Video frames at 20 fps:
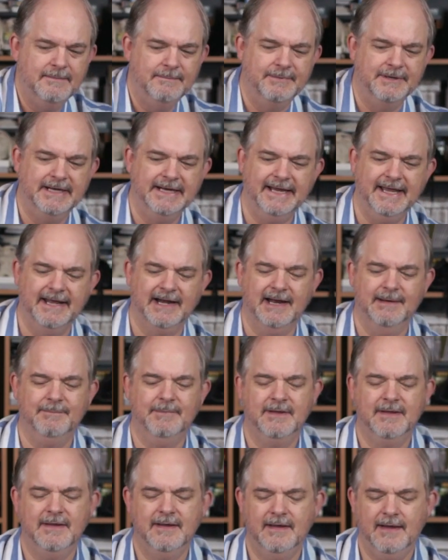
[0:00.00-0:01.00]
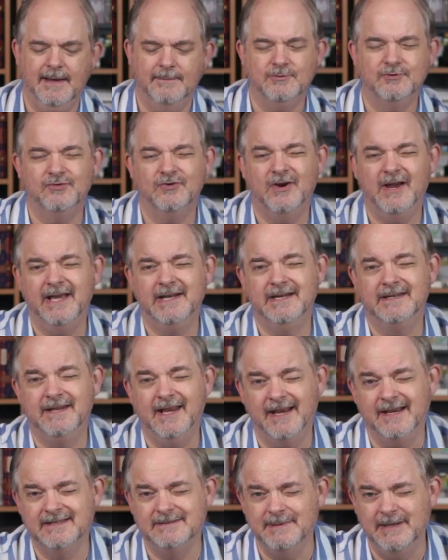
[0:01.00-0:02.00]
But again, I'm trying to
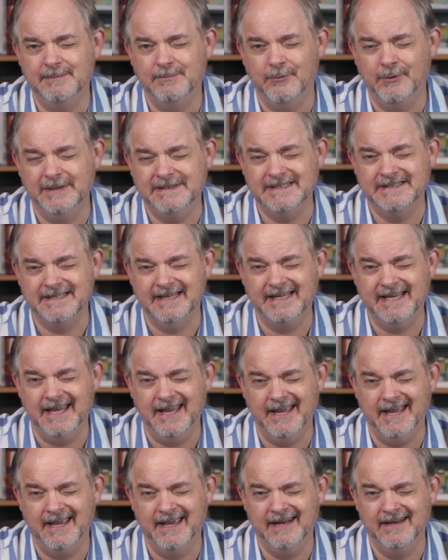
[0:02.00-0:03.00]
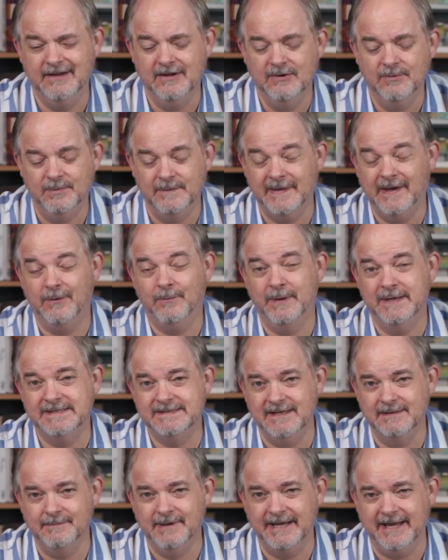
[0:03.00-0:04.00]
take as many points as I can without
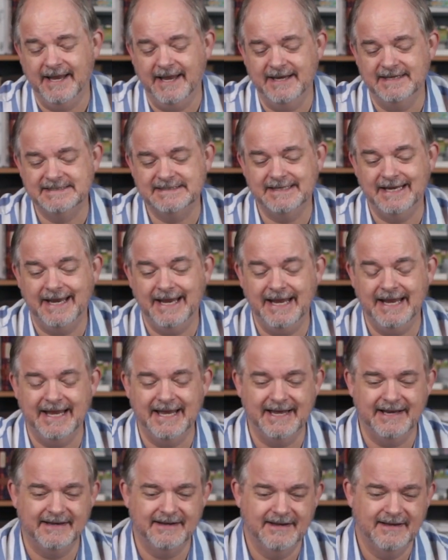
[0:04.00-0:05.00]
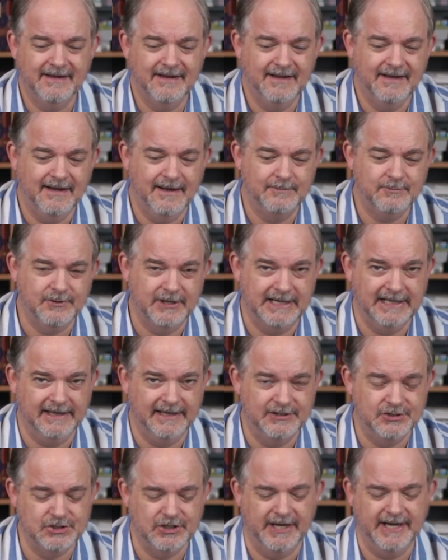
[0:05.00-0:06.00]
wasting my ace, and I'm trying to
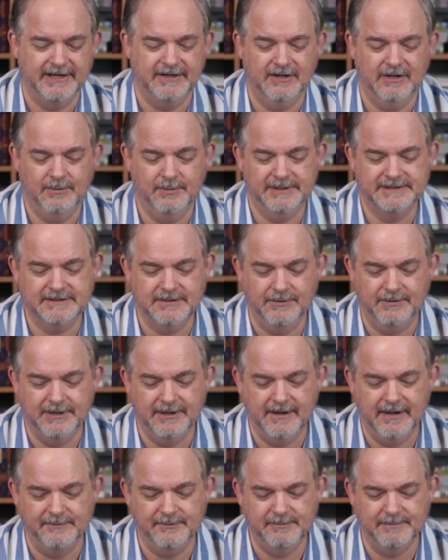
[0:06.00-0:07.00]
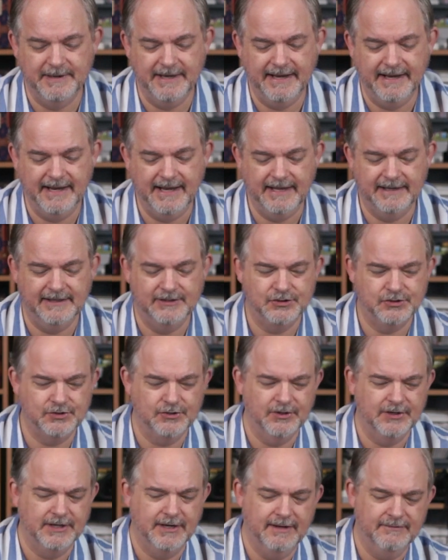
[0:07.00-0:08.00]
let Giant know what's going on with my hand. And
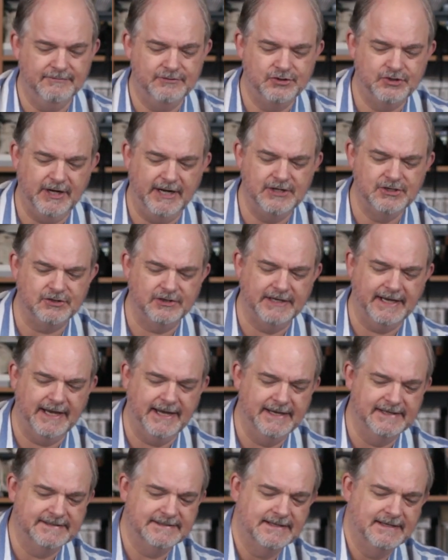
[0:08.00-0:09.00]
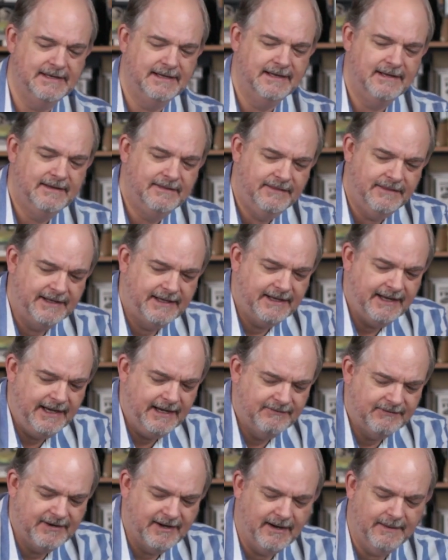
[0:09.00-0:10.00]
sure enough, Changeling has the king
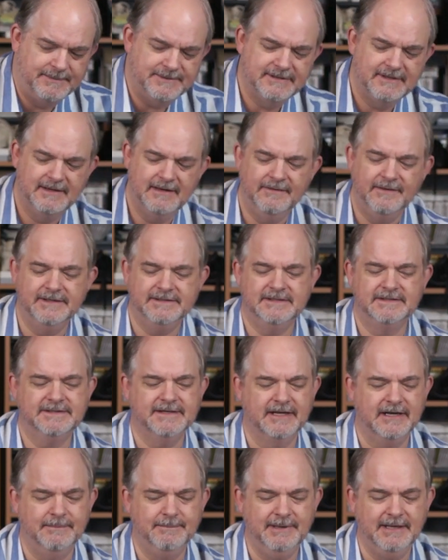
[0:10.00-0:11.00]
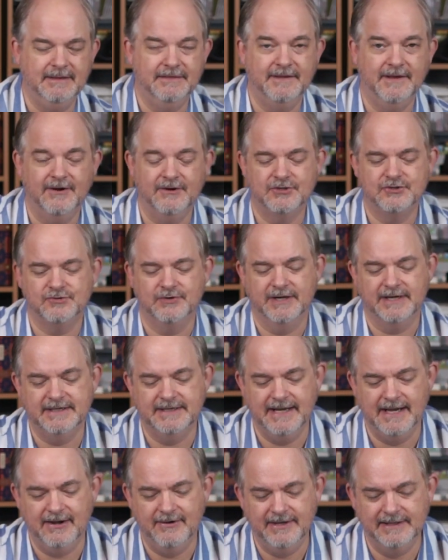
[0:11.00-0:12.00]
of cups. This is going to be their trick
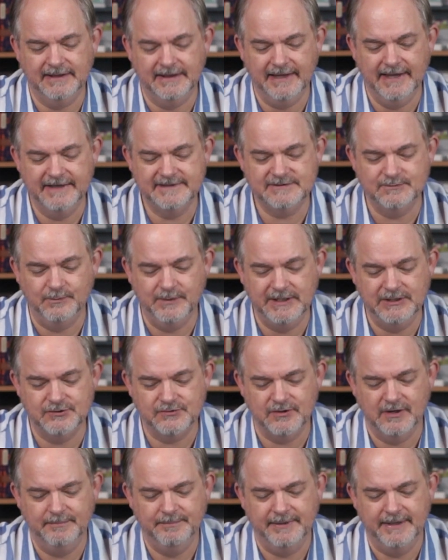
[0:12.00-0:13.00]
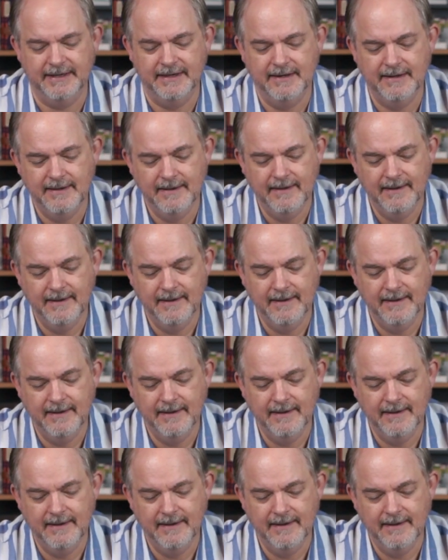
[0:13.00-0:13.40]
now, unless we trump it.